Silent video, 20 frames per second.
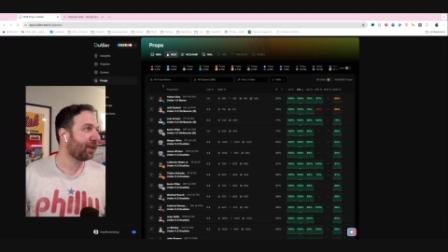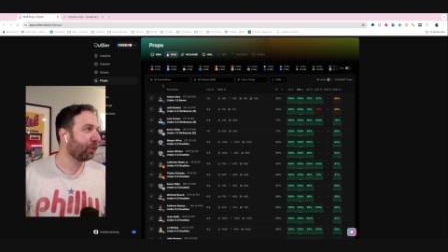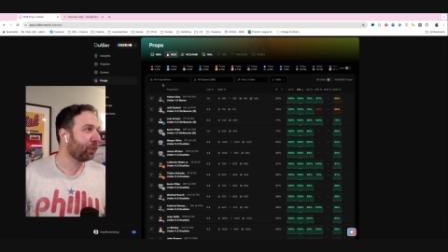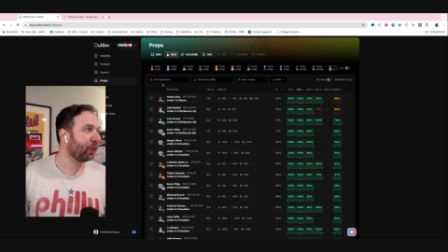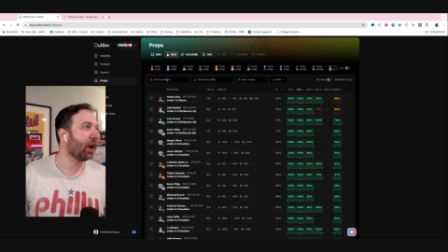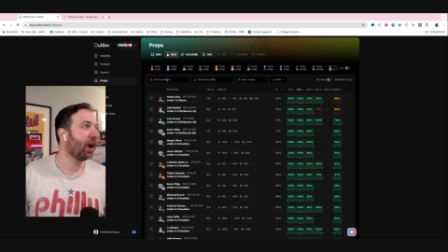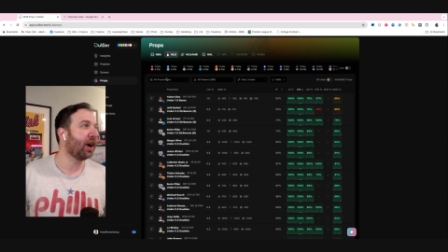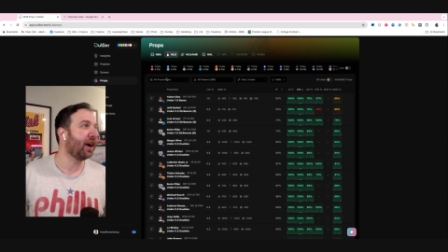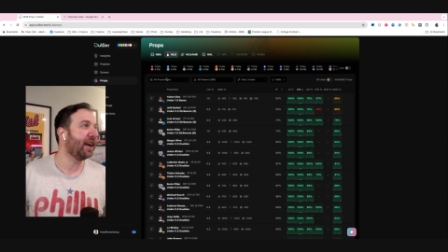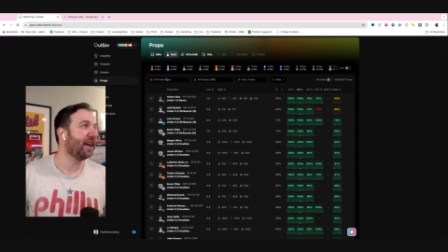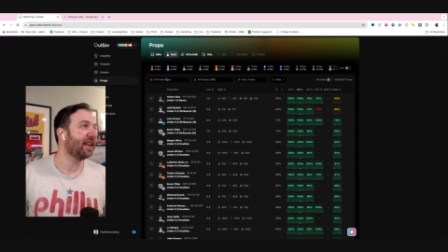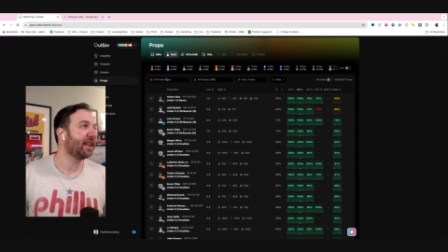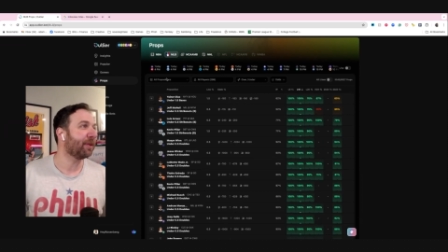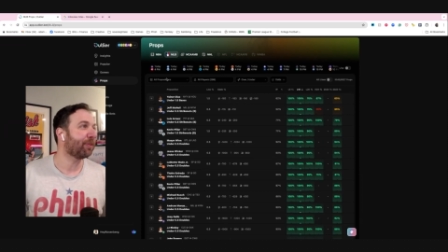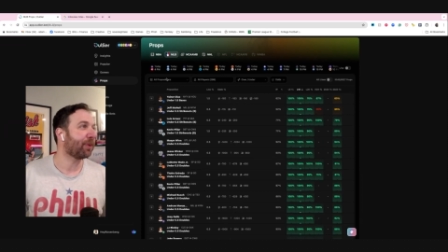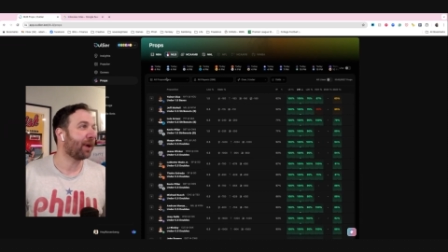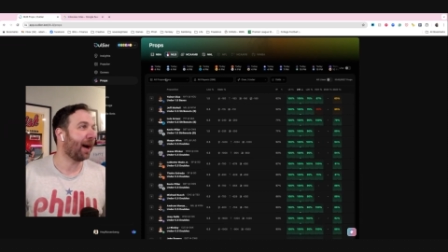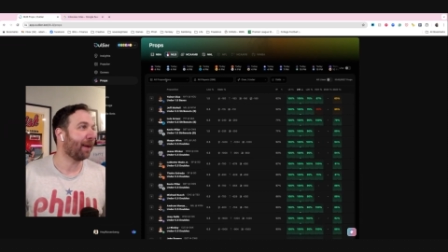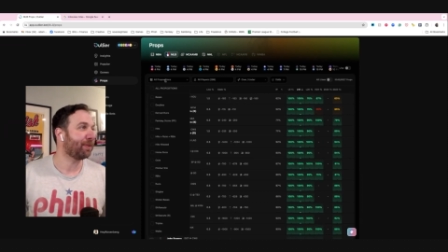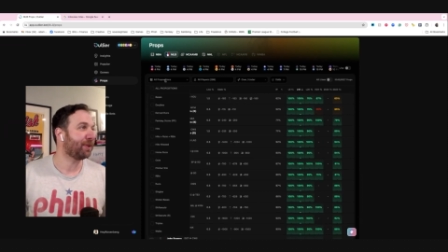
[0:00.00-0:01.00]
We are in the
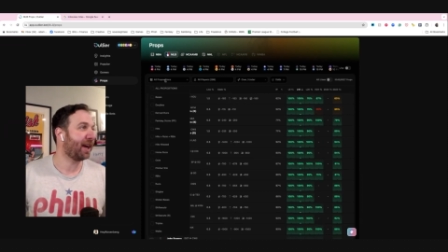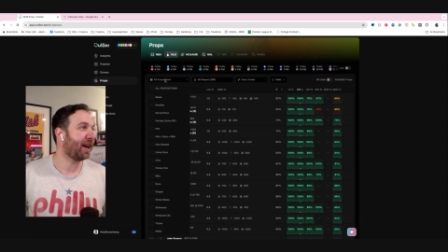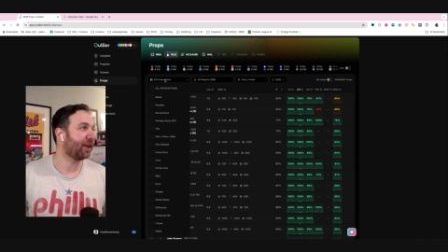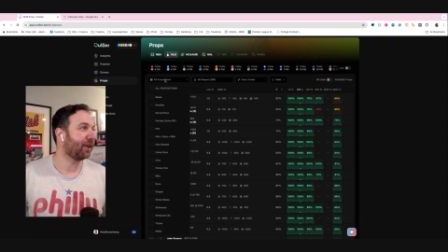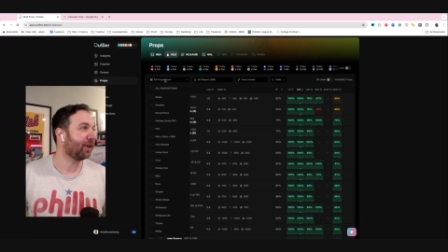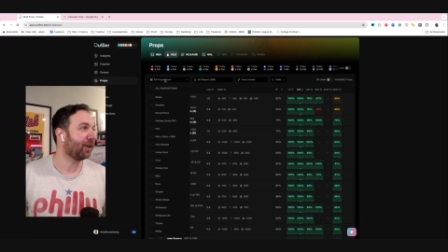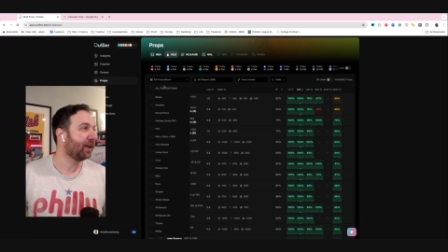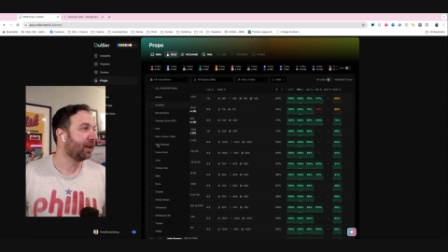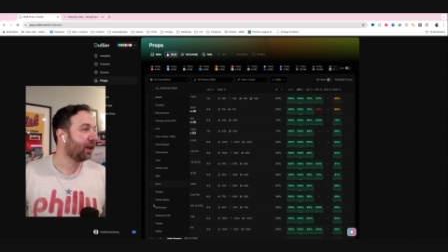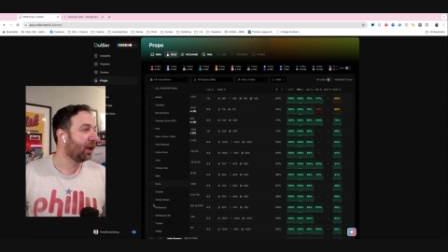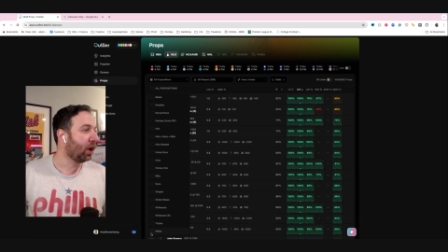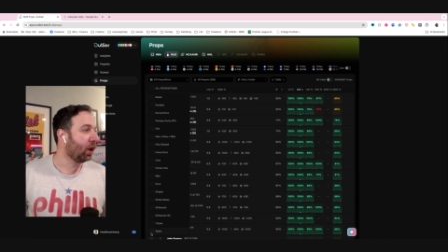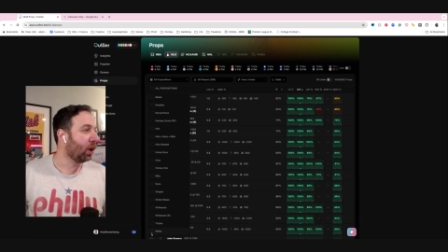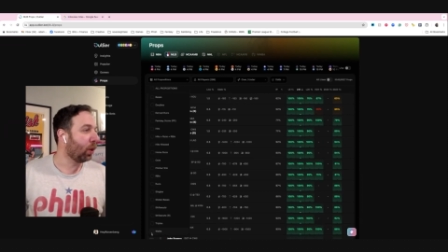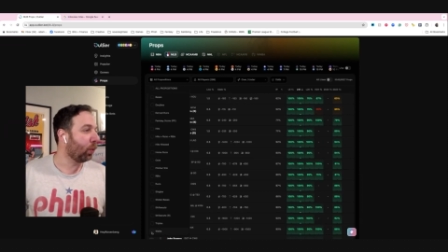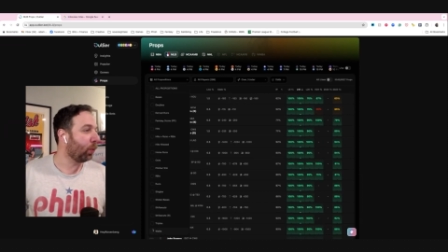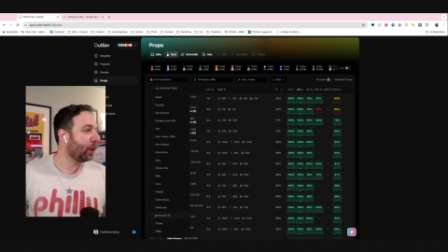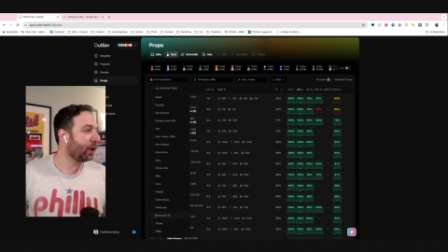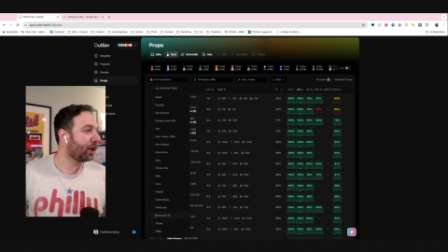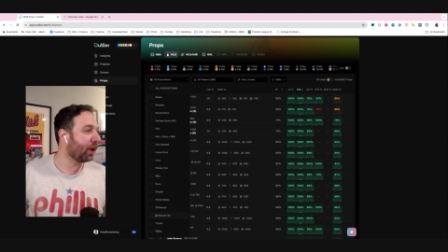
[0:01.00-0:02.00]
prop channel.
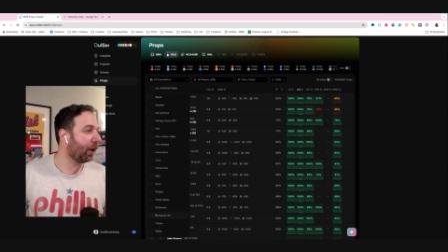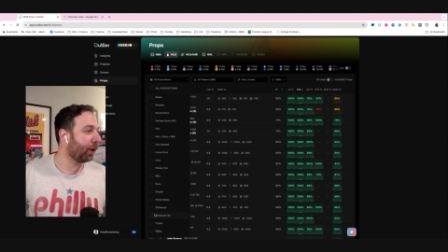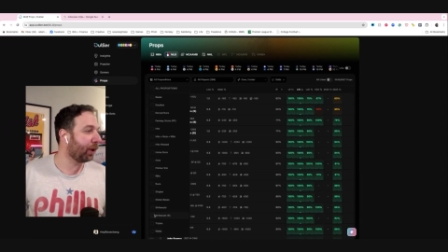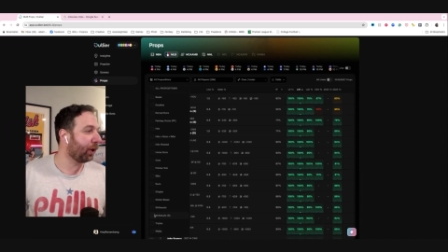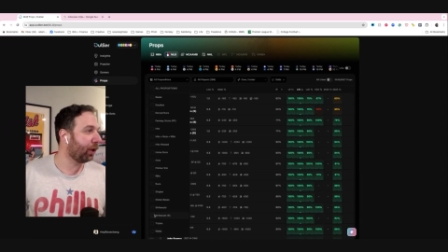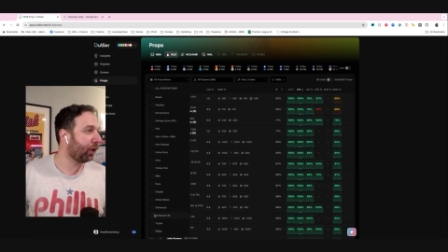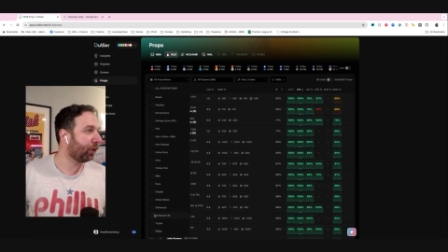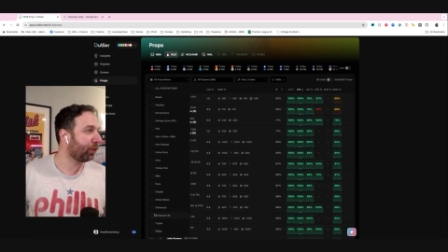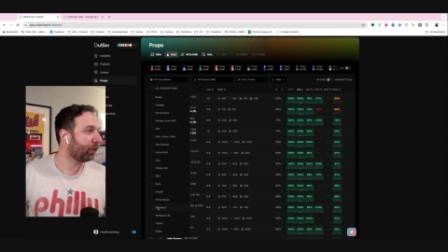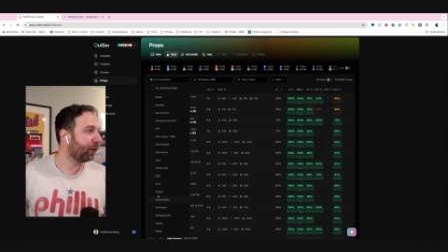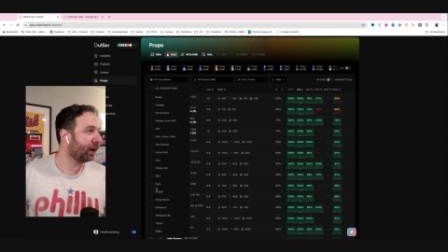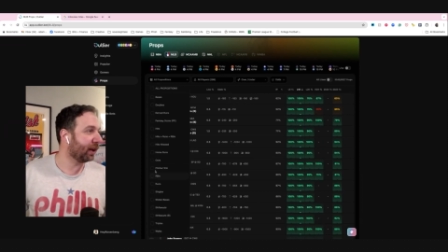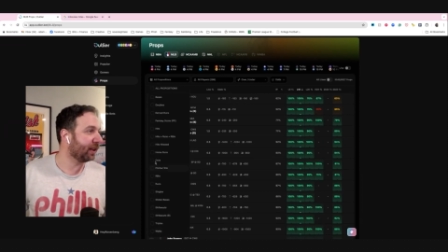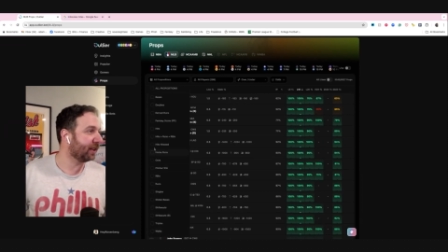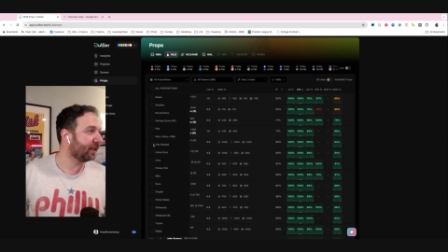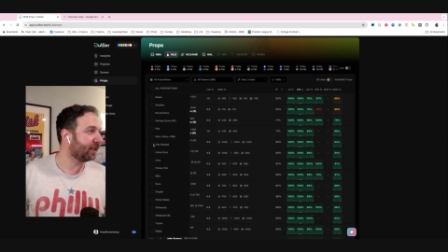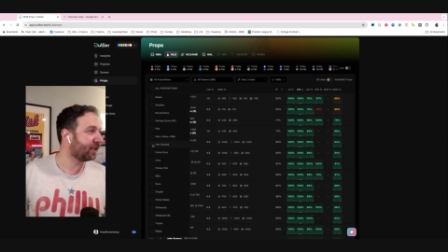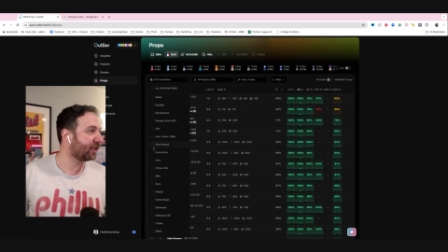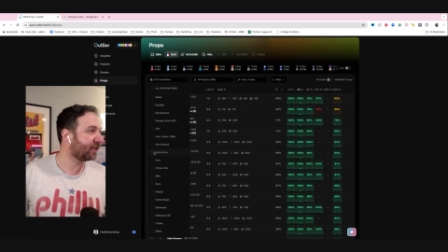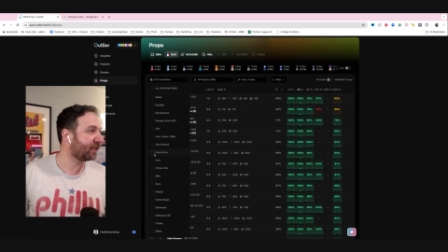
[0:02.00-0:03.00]
We go to home
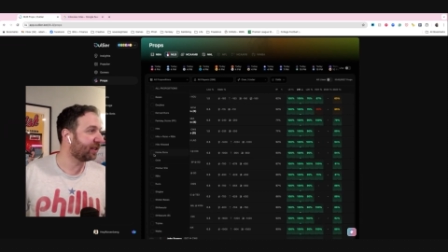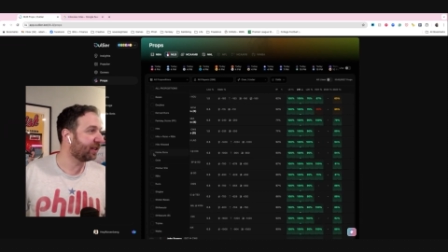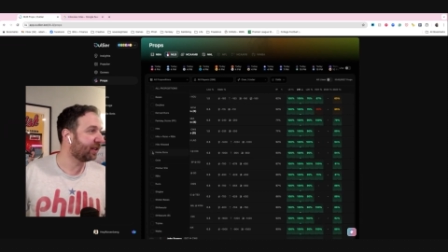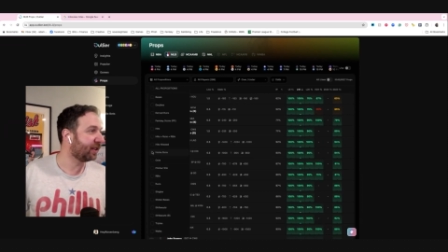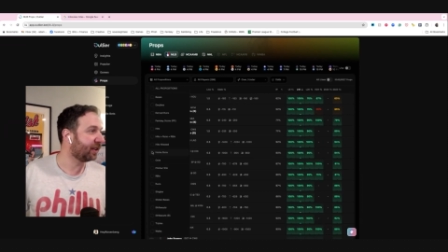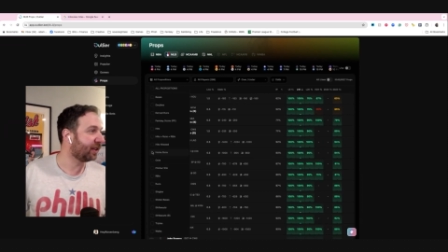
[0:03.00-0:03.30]
runs.